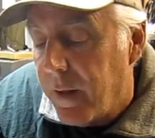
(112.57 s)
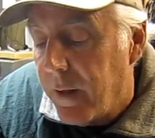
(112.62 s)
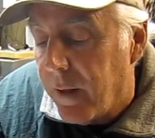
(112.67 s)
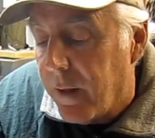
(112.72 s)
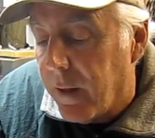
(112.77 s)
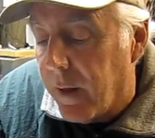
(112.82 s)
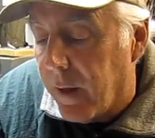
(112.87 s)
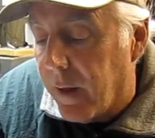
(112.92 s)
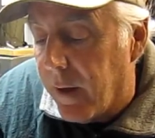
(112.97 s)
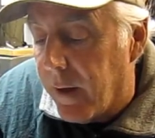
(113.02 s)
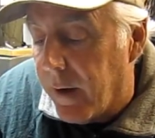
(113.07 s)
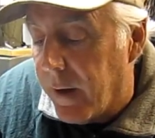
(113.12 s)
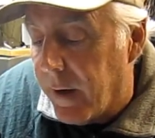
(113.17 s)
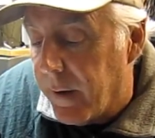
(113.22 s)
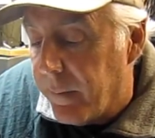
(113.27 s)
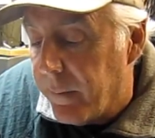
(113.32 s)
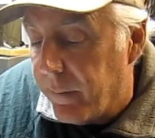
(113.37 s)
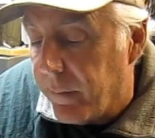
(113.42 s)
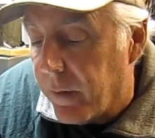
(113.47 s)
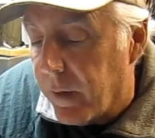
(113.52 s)

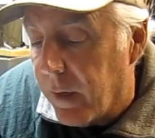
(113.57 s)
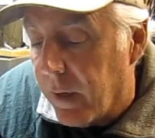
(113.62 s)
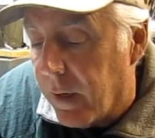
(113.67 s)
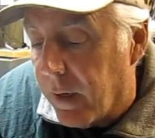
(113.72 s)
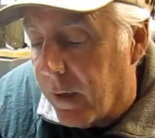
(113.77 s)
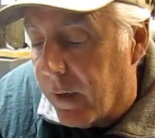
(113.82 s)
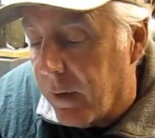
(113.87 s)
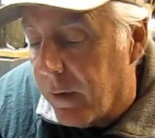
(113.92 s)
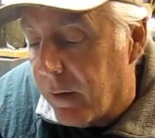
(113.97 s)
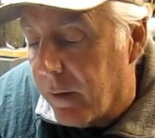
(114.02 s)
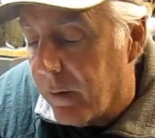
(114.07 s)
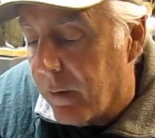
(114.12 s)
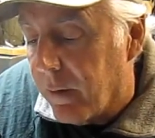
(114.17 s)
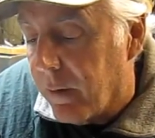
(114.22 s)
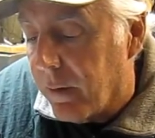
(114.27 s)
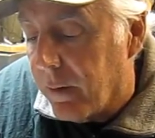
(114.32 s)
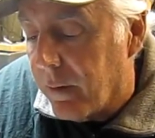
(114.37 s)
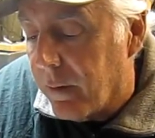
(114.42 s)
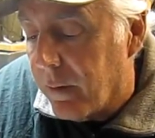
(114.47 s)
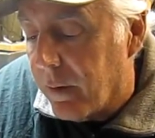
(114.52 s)
and
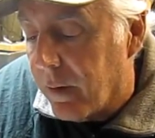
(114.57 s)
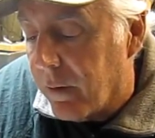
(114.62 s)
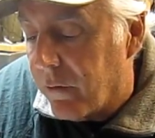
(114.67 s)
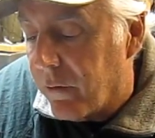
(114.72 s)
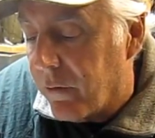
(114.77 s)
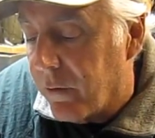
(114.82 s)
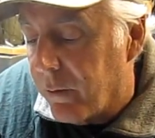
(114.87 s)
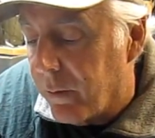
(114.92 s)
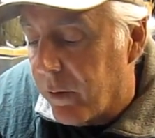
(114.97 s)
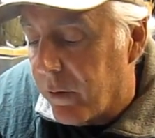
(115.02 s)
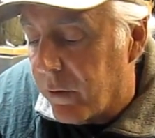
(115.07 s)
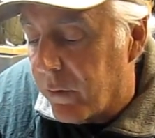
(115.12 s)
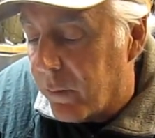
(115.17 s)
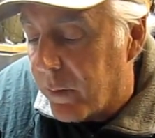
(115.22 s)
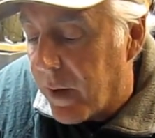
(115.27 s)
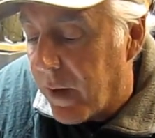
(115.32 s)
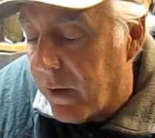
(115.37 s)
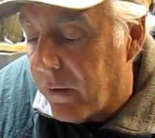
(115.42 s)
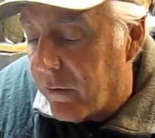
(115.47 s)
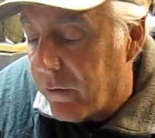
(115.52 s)
I assume most
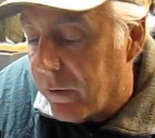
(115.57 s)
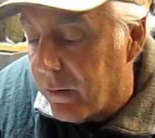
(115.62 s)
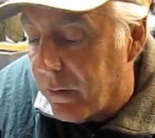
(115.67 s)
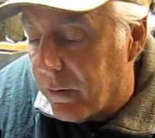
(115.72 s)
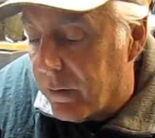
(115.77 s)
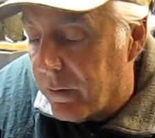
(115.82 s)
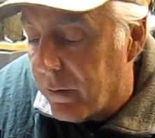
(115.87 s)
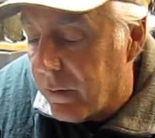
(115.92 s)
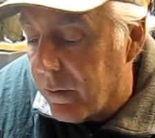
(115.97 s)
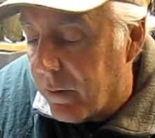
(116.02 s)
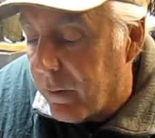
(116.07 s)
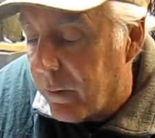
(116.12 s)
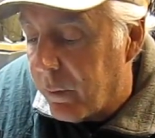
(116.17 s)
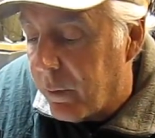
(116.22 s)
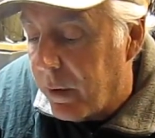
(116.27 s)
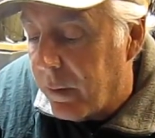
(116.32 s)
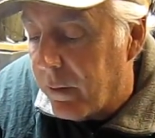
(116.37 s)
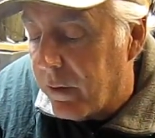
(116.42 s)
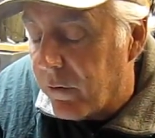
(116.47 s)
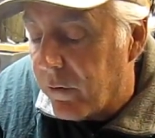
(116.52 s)
guys are
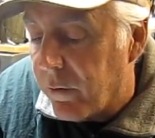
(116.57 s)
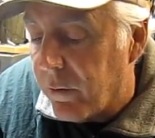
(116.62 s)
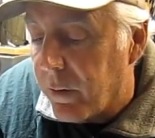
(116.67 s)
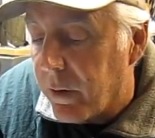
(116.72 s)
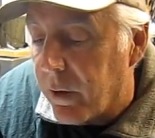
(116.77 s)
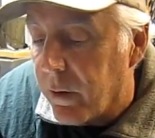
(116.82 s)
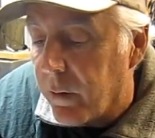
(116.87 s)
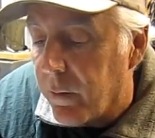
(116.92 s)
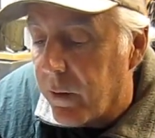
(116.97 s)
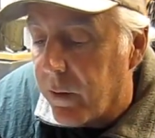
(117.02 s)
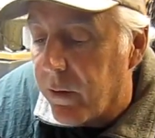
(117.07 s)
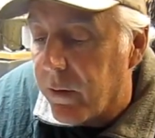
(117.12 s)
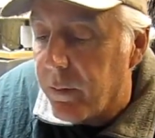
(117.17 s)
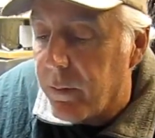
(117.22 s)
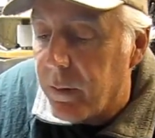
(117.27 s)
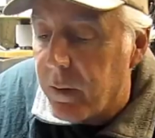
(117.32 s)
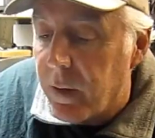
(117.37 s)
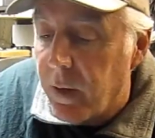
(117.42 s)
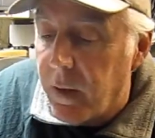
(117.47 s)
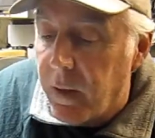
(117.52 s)
pretty much familiar with
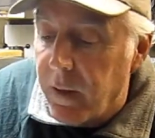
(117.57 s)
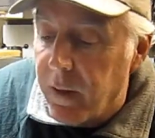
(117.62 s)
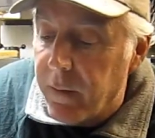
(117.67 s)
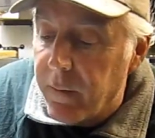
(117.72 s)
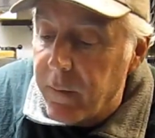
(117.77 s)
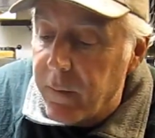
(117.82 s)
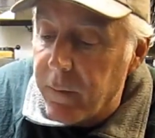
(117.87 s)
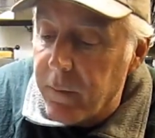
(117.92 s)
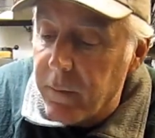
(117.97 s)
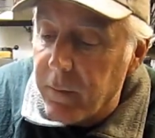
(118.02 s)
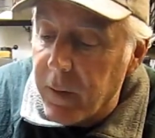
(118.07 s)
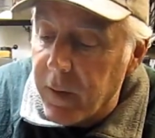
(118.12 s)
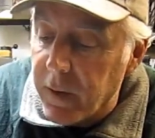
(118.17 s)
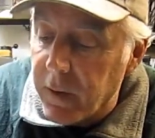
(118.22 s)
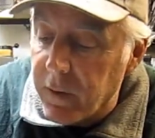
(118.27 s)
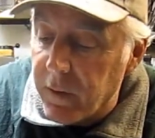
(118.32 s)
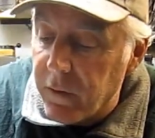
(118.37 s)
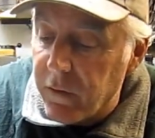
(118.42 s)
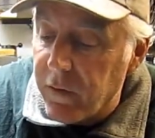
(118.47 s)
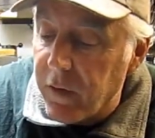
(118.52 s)
them. Like
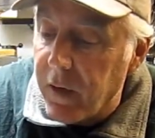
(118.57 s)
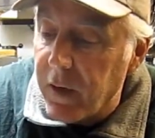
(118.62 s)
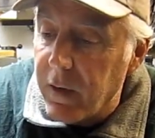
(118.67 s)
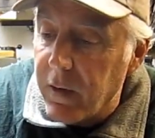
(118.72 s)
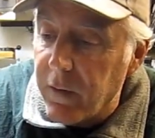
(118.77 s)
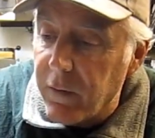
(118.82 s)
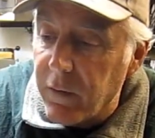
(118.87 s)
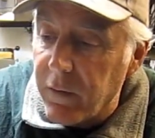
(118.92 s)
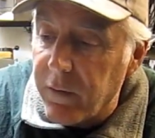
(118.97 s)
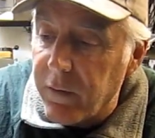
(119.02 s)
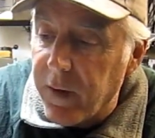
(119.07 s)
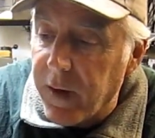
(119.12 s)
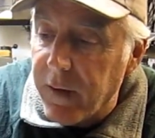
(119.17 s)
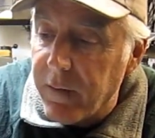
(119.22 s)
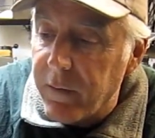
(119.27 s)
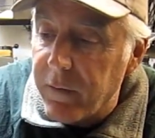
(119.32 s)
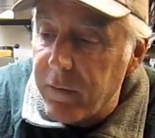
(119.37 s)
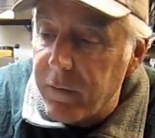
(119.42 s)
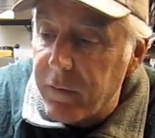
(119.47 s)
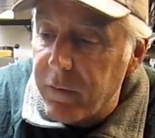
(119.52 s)
this set here is a
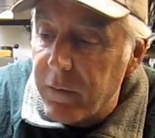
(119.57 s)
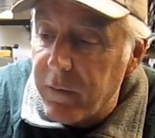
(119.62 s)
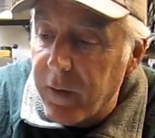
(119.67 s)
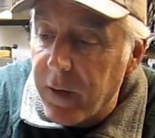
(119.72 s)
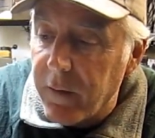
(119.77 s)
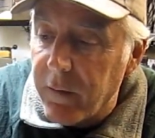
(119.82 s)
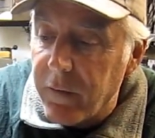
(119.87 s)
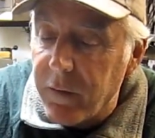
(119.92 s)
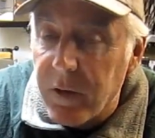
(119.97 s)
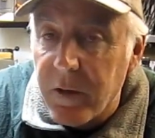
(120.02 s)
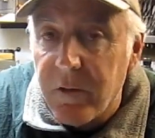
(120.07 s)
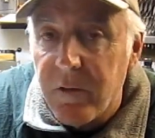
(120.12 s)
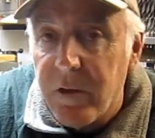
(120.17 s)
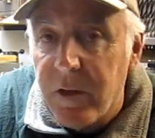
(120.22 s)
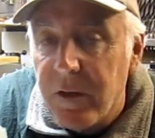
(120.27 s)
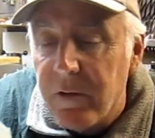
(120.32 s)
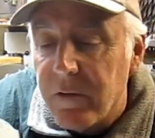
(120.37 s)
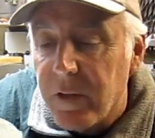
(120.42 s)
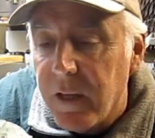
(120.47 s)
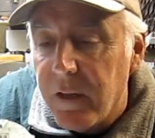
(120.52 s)

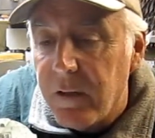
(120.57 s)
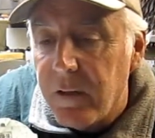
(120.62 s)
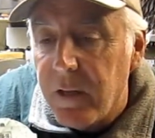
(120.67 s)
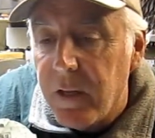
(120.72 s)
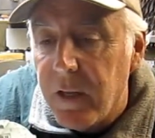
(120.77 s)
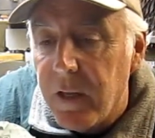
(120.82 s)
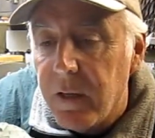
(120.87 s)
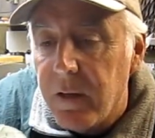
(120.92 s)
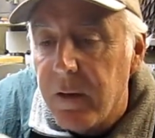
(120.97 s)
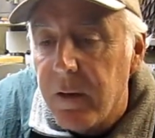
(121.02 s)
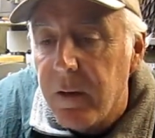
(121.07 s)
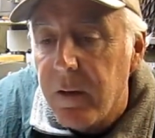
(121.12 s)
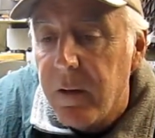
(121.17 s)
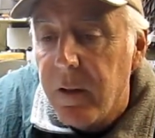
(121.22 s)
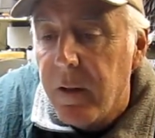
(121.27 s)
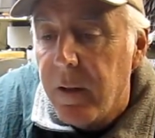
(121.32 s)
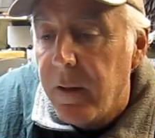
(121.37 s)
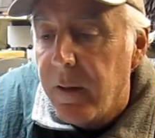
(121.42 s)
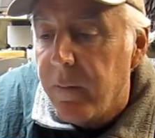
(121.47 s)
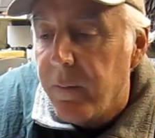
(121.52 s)
5/16 18.
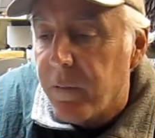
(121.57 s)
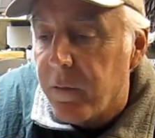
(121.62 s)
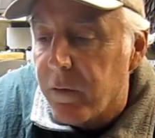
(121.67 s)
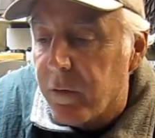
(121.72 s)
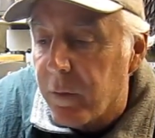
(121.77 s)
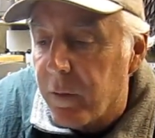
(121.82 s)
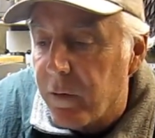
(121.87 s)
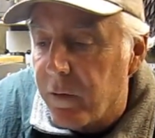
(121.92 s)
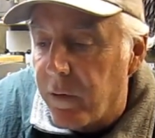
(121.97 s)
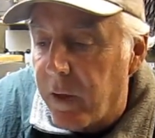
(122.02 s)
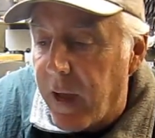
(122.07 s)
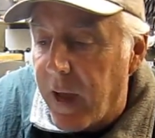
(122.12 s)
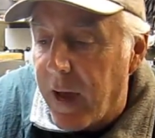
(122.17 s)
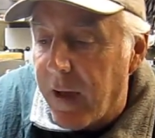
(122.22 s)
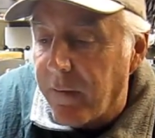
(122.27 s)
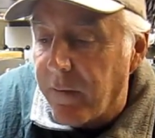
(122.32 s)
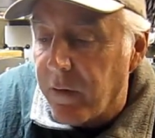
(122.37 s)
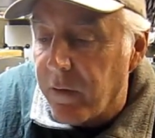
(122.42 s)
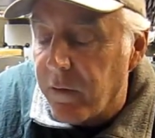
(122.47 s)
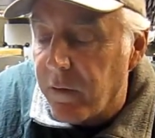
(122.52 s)
So what you
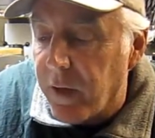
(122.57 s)
have is